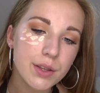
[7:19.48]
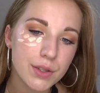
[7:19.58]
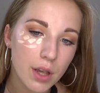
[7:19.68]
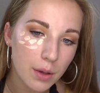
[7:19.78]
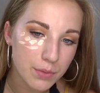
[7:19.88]

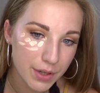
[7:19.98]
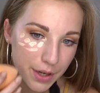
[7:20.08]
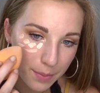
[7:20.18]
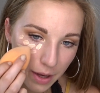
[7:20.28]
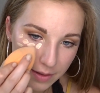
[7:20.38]
So I'm just
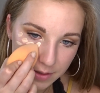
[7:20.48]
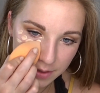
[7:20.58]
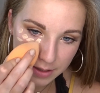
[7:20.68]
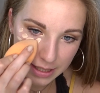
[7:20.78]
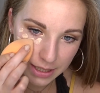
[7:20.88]
going to apply this
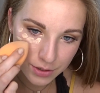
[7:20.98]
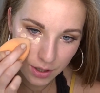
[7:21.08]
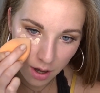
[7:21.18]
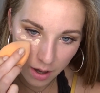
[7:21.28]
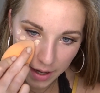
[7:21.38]
under each
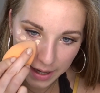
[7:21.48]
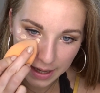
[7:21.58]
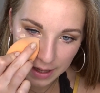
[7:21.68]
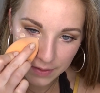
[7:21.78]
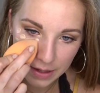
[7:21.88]

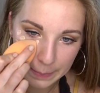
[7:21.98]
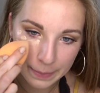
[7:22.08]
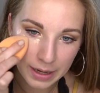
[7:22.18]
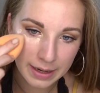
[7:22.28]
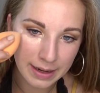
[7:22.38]
eye and then
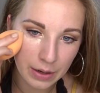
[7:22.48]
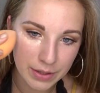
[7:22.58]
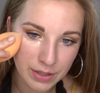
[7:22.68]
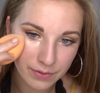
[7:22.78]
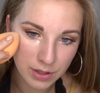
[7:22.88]
blend out
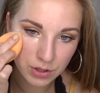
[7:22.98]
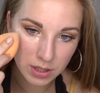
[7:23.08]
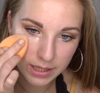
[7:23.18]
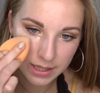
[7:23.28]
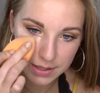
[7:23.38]

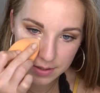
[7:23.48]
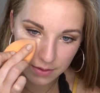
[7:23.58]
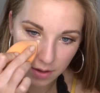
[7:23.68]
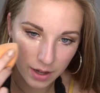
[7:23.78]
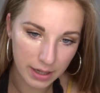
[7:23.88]
individually so
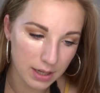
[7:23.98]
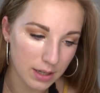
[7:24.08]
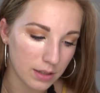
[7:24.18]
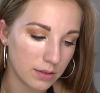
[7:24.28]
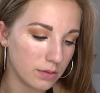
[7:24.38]
that I
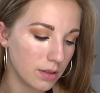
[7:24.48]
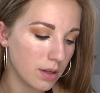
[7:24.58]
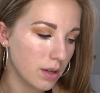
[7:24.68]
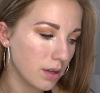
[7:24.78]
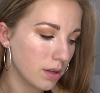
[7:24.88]
can,
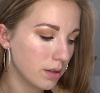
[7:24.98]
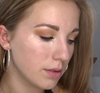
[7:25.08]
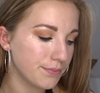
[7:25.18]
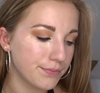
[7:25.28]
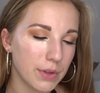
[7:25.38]

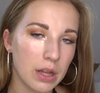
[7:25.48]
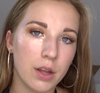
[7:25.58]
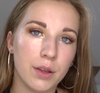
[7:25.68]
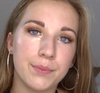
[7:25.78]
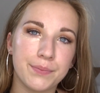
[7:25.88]
you know,